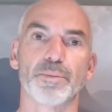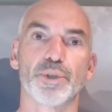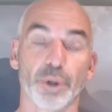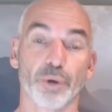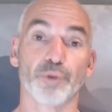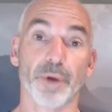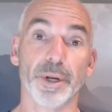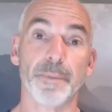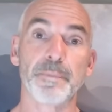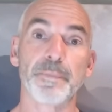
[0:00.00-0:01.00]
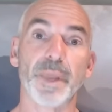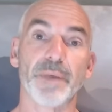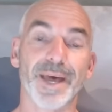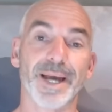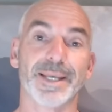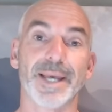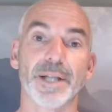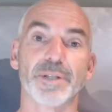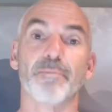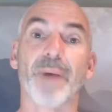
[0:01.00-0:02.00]
children that
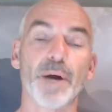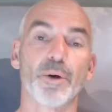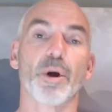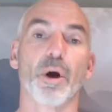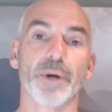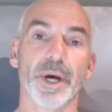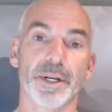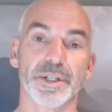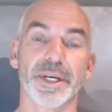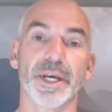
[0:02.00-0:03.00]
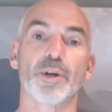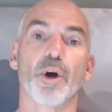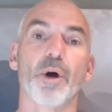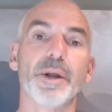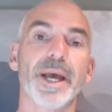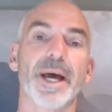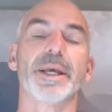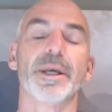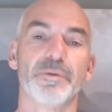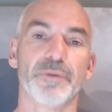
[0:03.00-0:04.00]
get myocarditis, they get
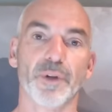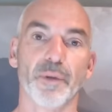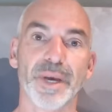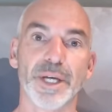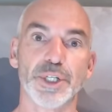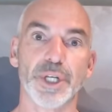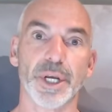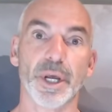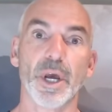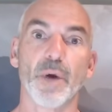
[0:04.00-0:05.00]
cardiac inflammation,